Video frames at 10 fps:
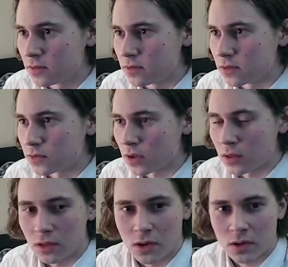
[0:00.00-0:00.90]
with a
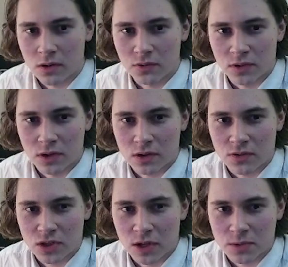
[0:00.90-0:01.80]
lot
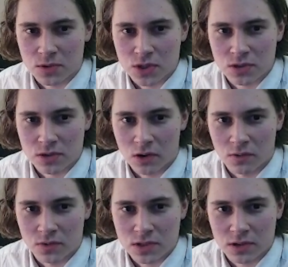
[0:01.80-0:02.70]
of shapes, which
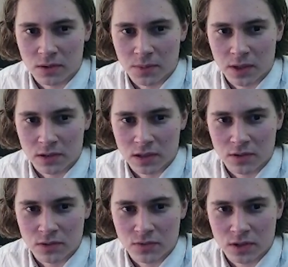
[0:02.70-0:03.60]
obviously I paint
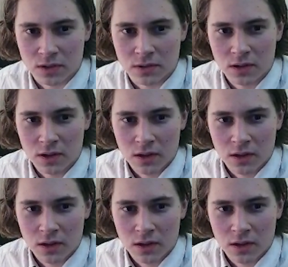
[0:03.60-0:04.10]
everything